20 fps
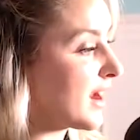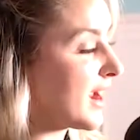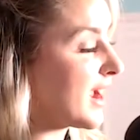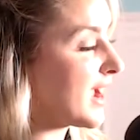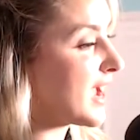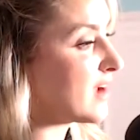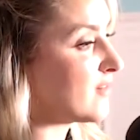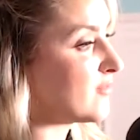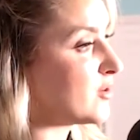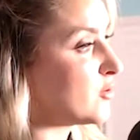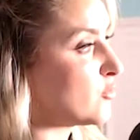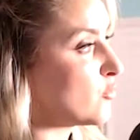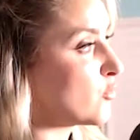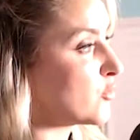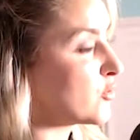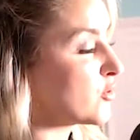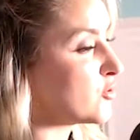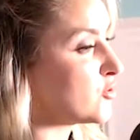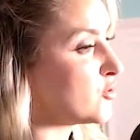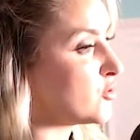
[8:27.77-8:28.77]
to have in
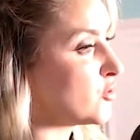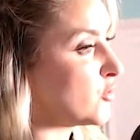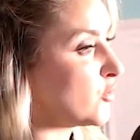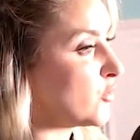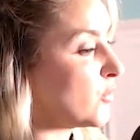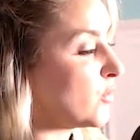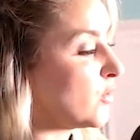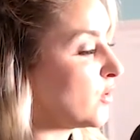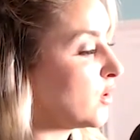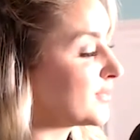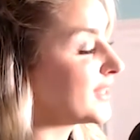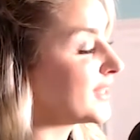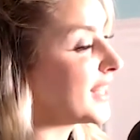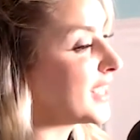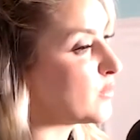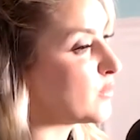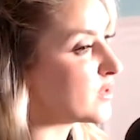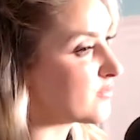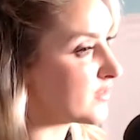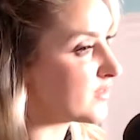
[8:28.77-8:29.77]
order to
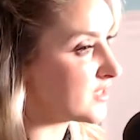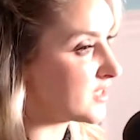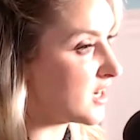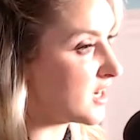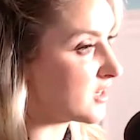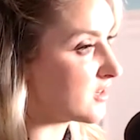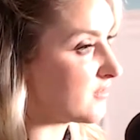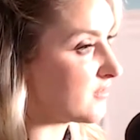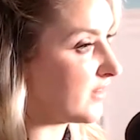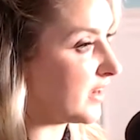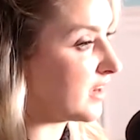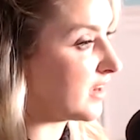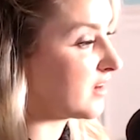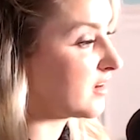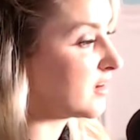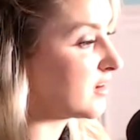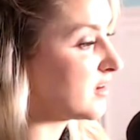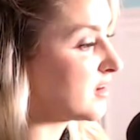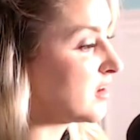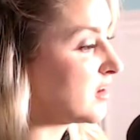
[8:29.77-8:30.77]
play with photography,
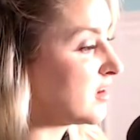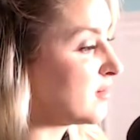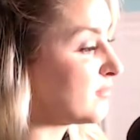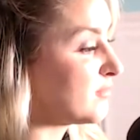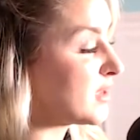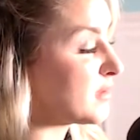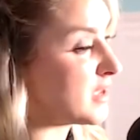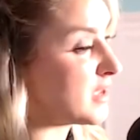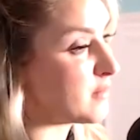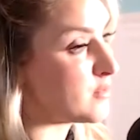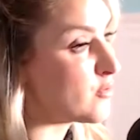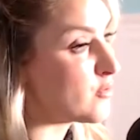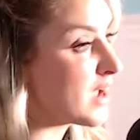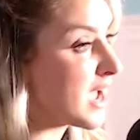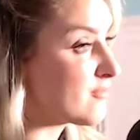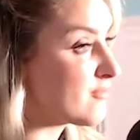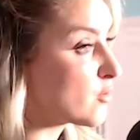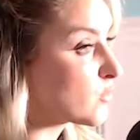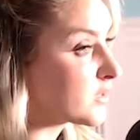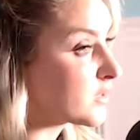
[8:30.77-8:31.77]
but maybe you
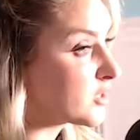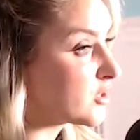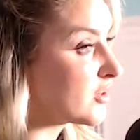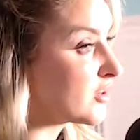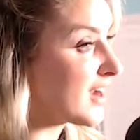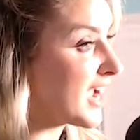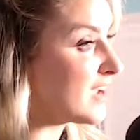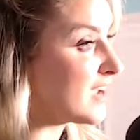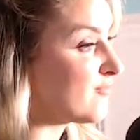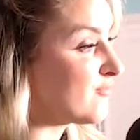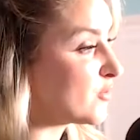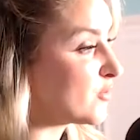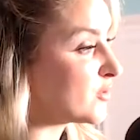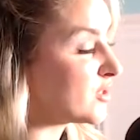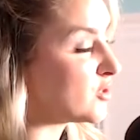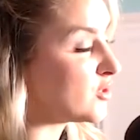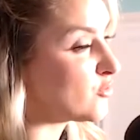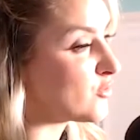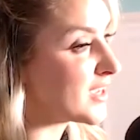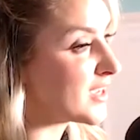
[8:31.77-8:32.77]
have a really good iPhone
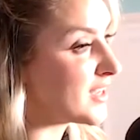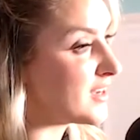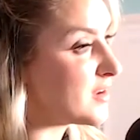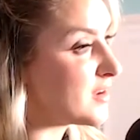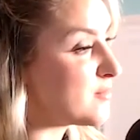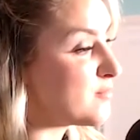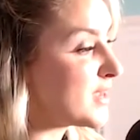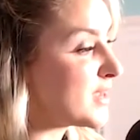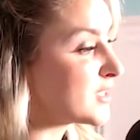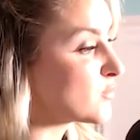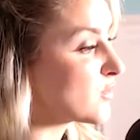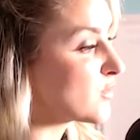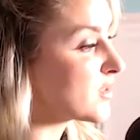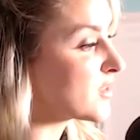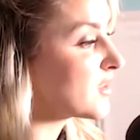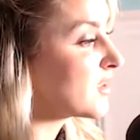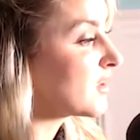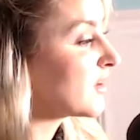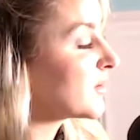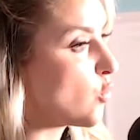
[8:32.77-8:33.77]
and you can mess with
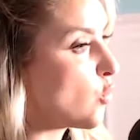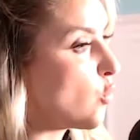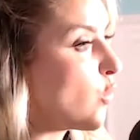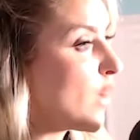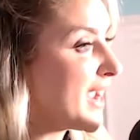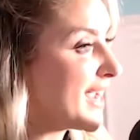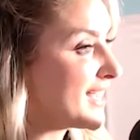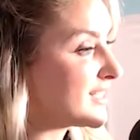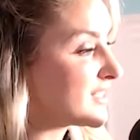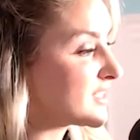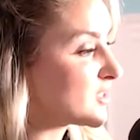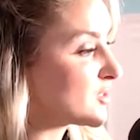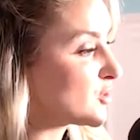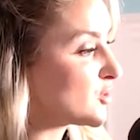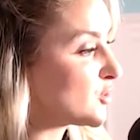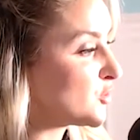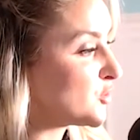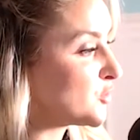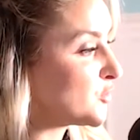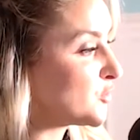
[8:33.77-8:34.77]
ways
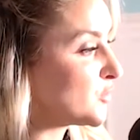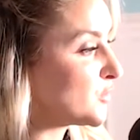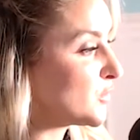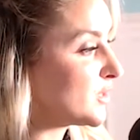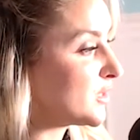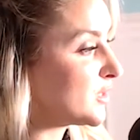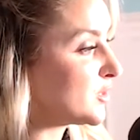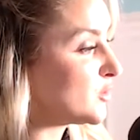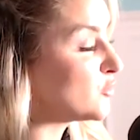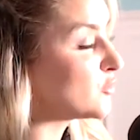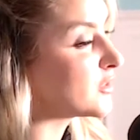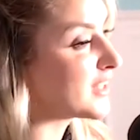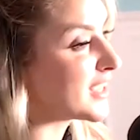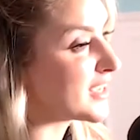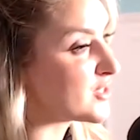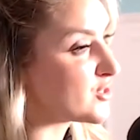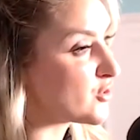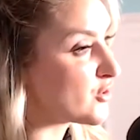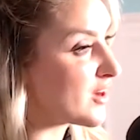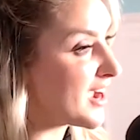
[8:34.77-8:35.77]
to
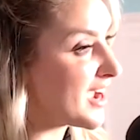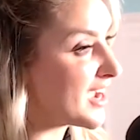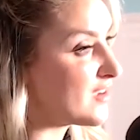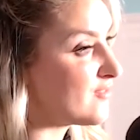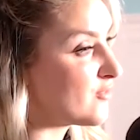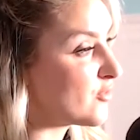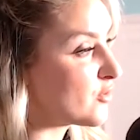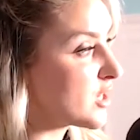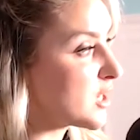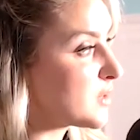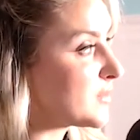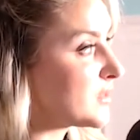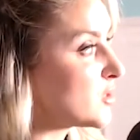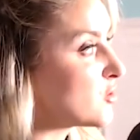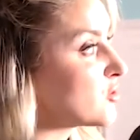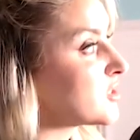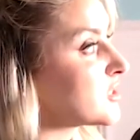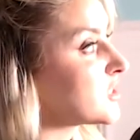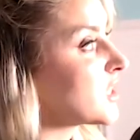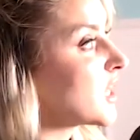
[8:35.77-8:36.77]
utilize your iPhone. I mean,
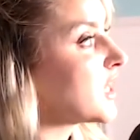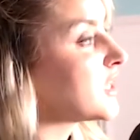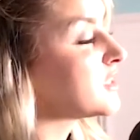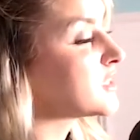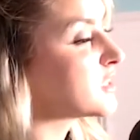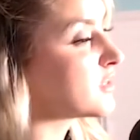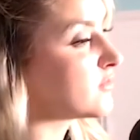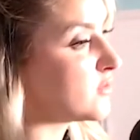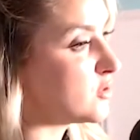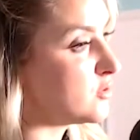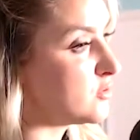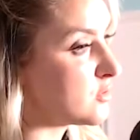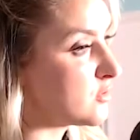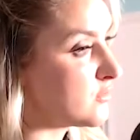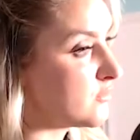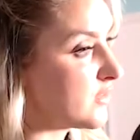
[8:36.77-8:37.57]
there's tons of YouTube